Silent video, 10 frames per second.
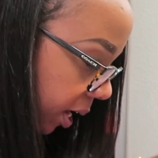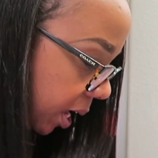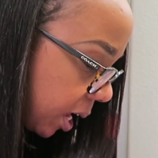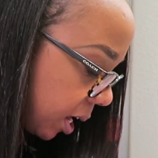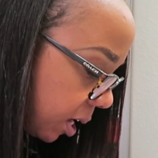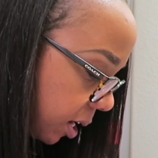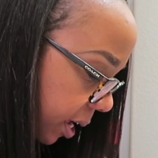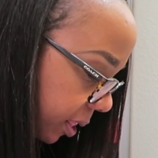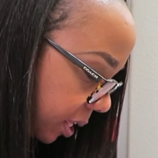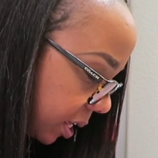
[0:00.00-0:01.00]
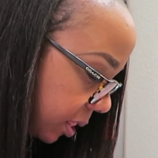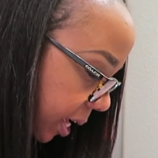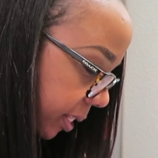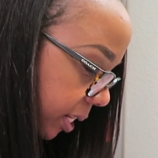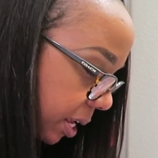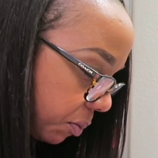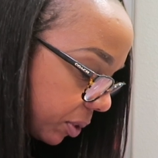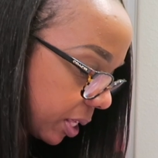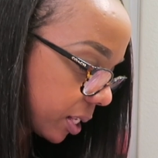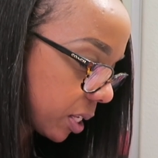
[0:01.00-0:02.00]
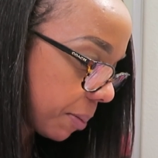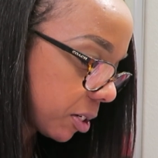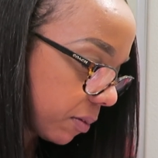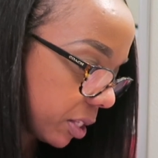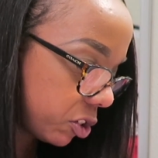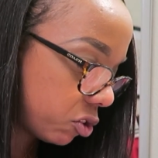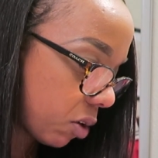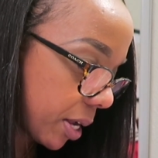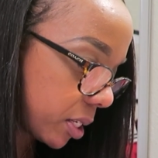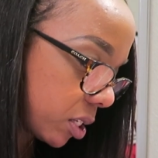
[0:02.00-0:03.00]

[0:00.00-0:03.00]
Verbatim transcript: And I think that's it with the exception of this dress.